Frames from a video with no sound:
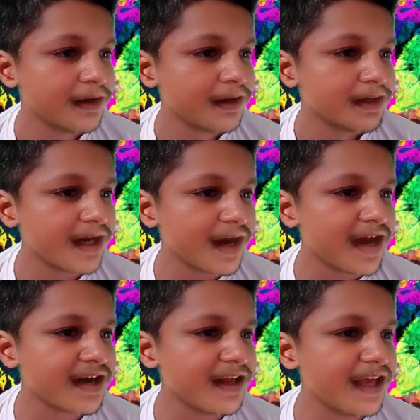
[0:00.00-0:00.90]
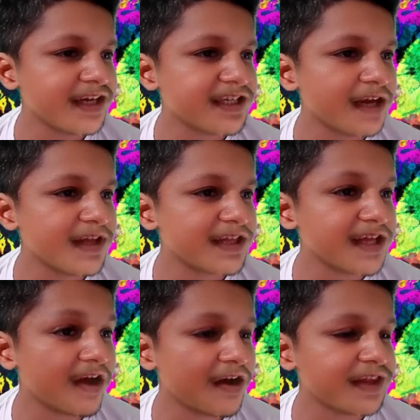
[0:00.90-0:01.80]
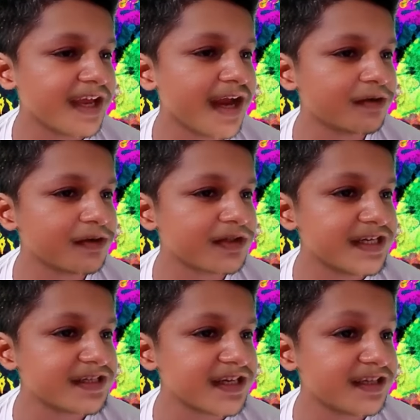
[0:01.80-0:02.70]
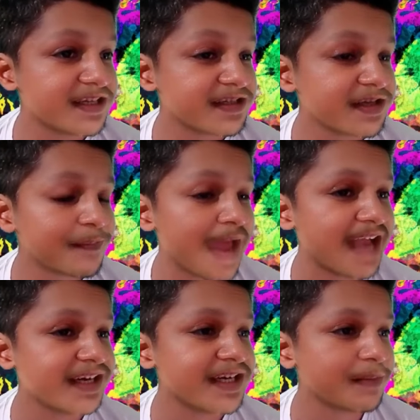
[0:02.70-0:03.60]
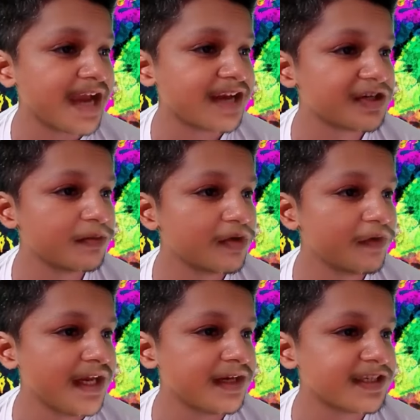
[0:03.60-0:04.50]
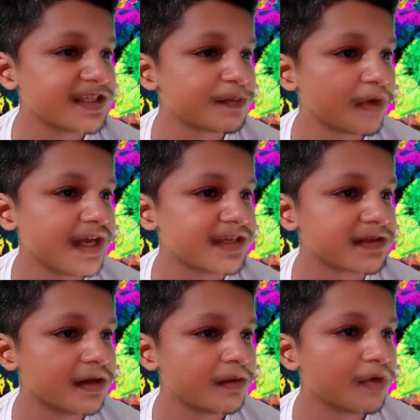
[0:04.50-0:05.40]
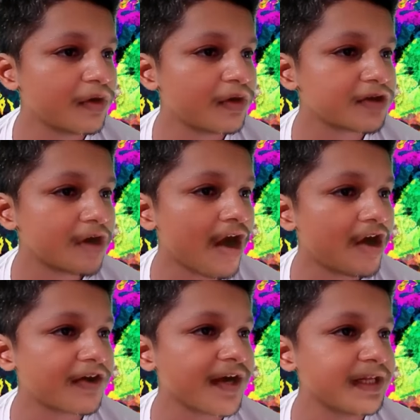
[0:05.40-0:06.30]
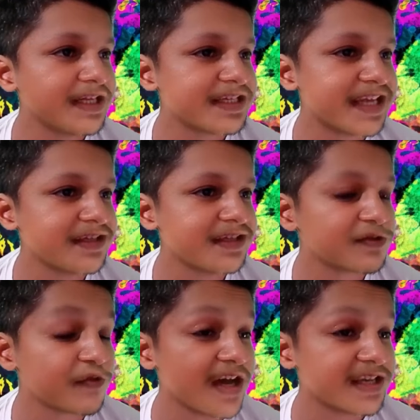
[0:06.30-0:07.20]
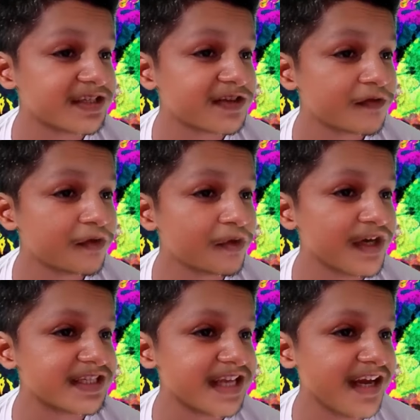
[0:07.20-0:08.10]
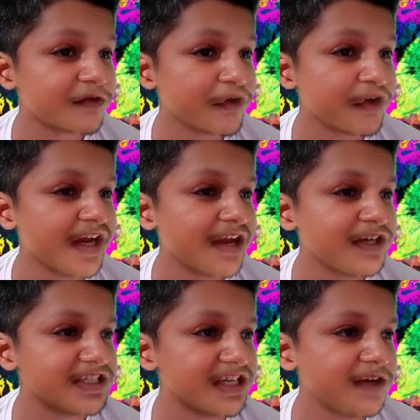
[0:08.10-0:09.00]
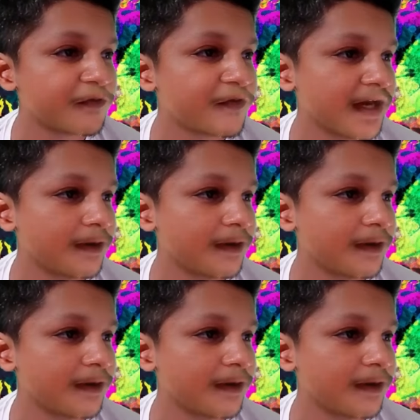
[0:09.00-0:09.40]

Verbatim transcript: they are relatively thin on the ground. Instead, this is a bag dumb action movie in its purest, most honorable sense, fast, furious, and frequently fun.